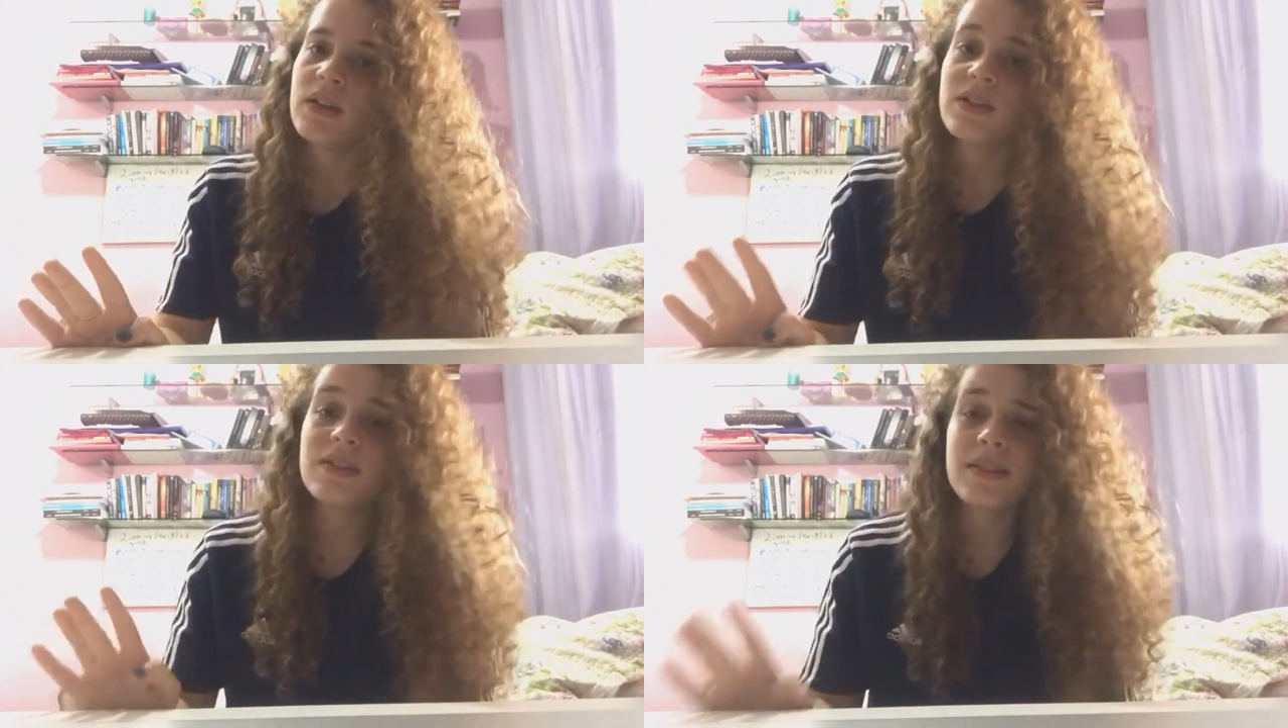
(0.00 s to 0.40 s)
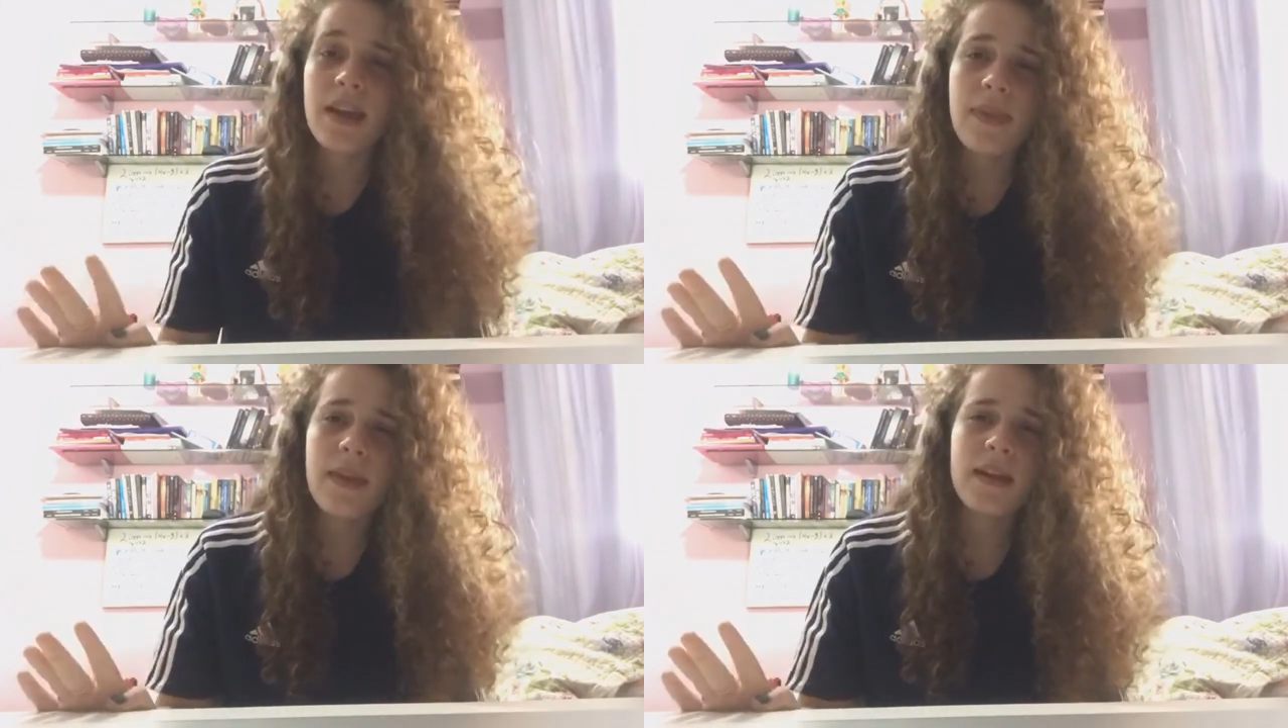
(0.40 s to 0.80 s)
She
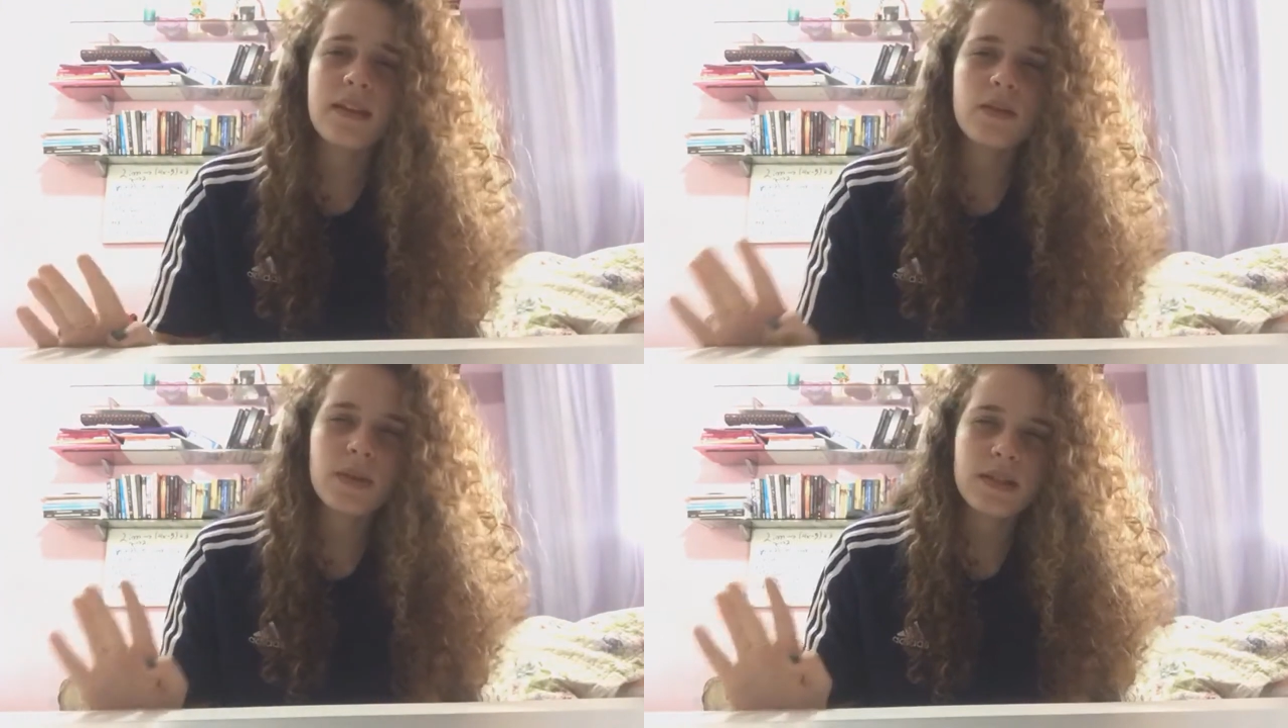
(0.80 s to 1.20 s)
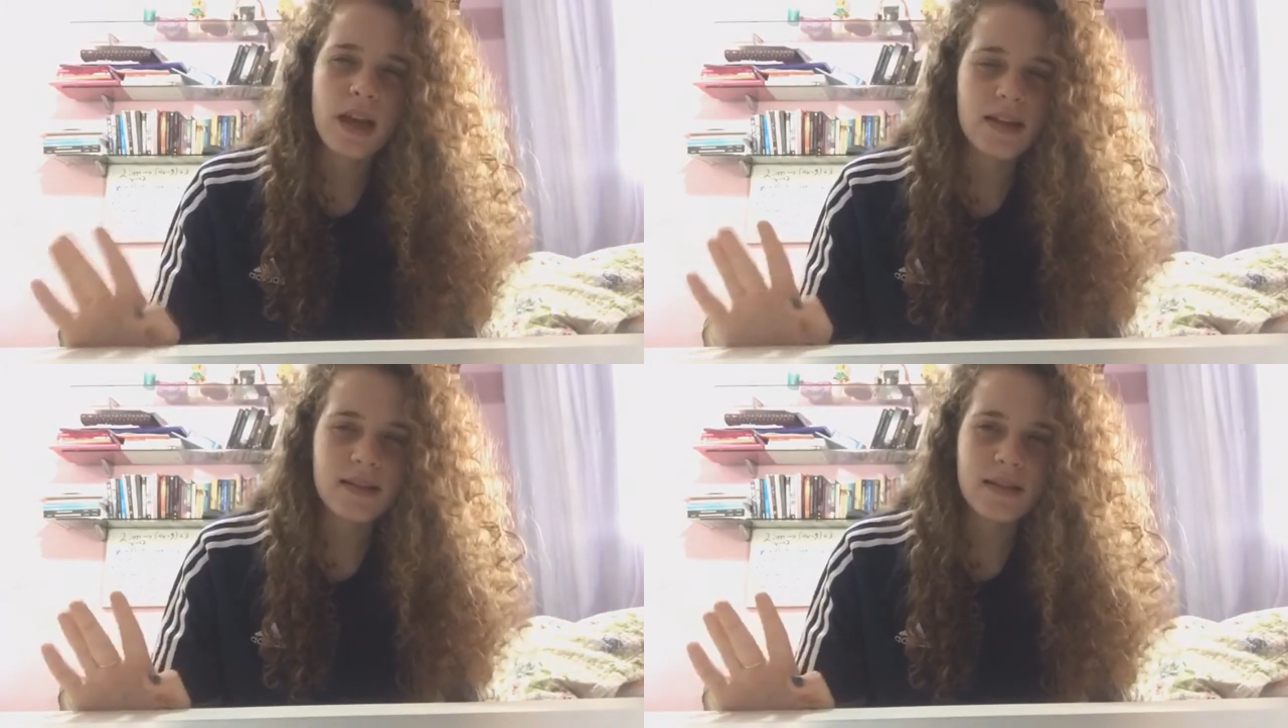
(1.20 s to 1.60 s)
said that it was
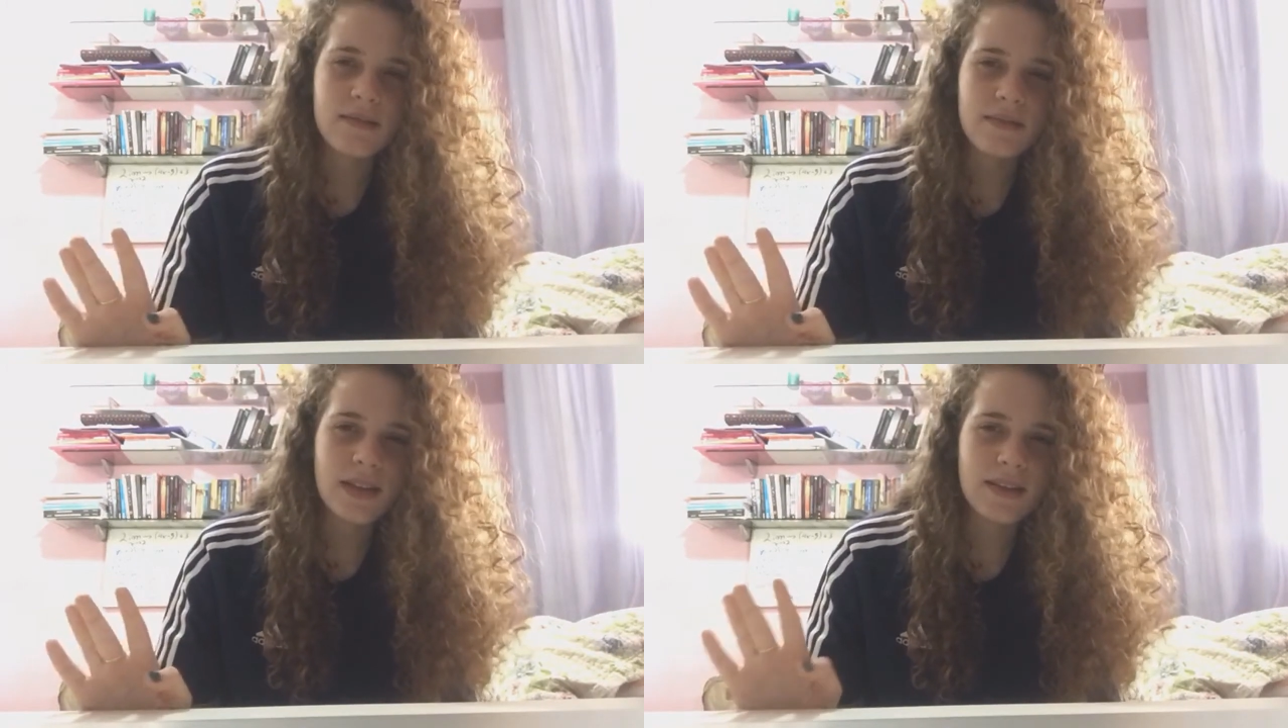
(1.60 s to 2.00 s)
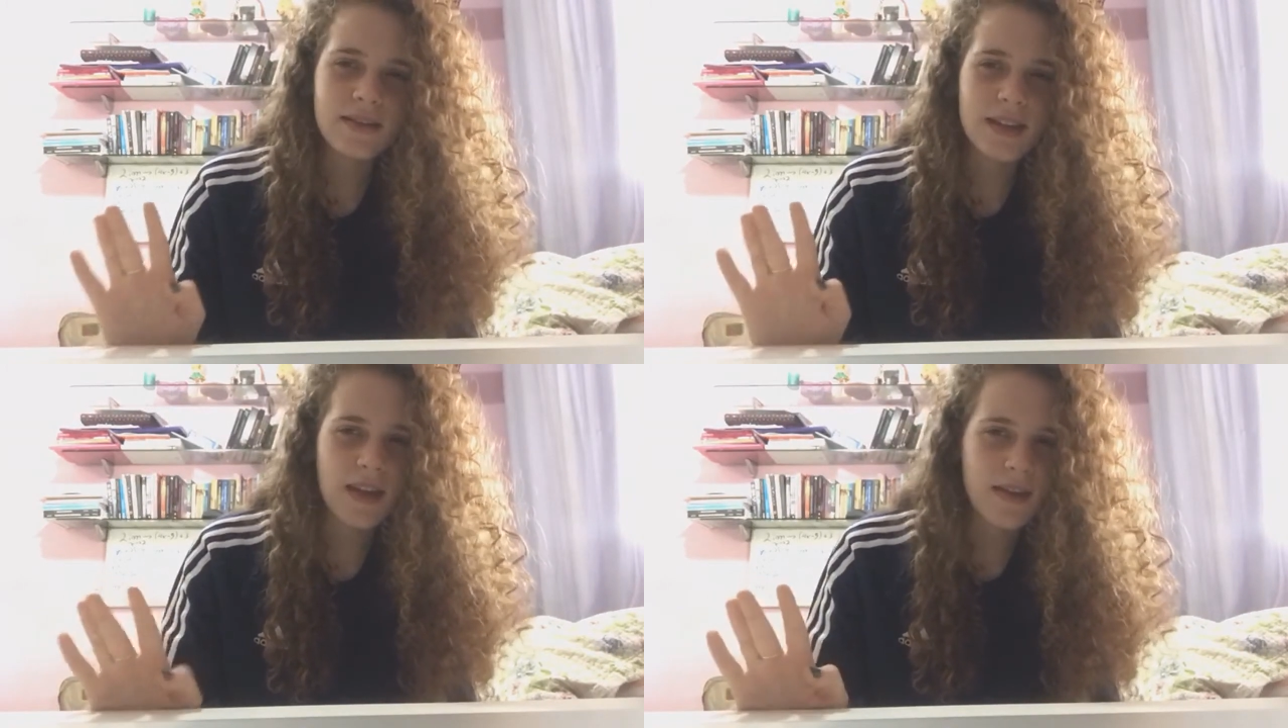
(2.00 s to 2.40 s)
Einstein that
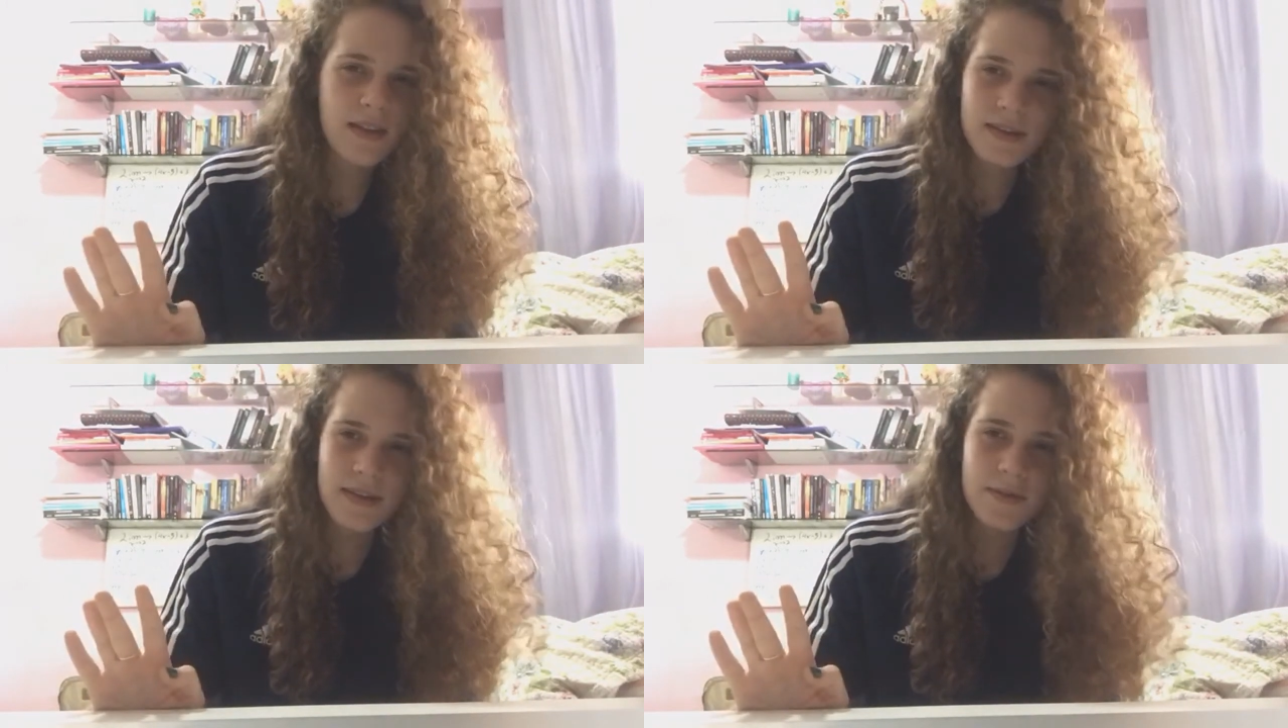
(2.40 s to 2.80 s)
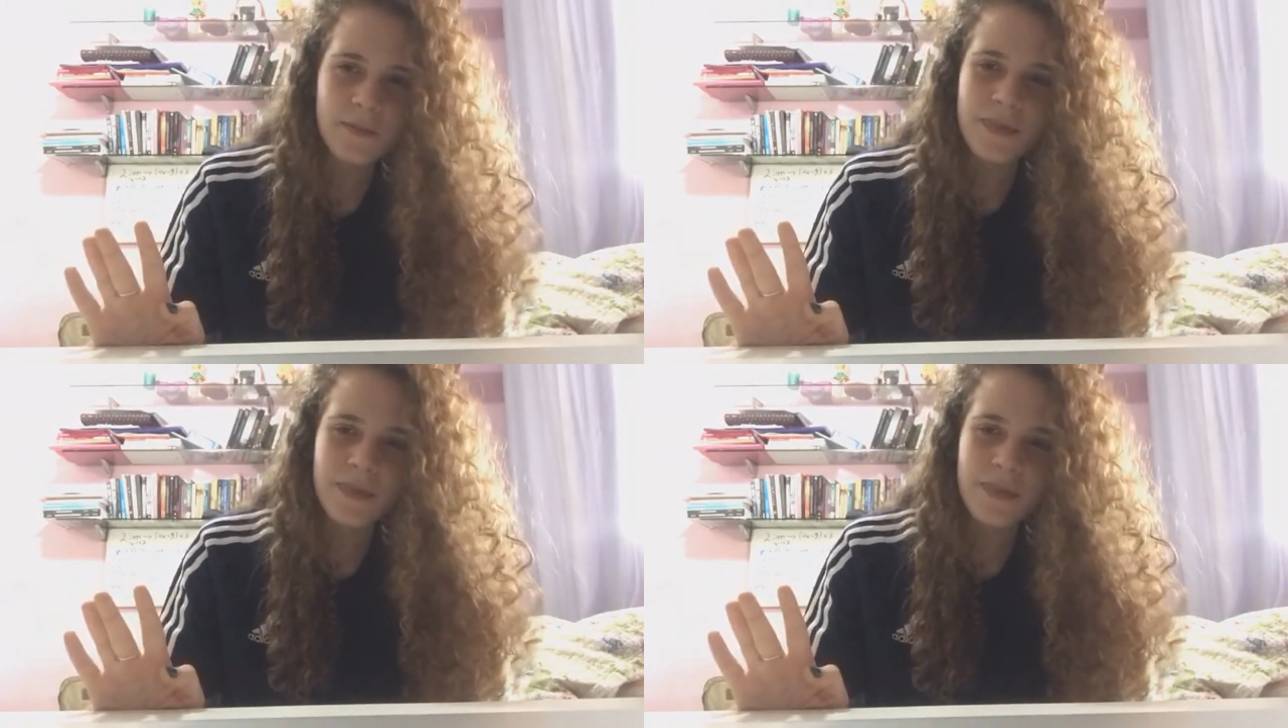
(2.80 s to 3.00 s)
said this.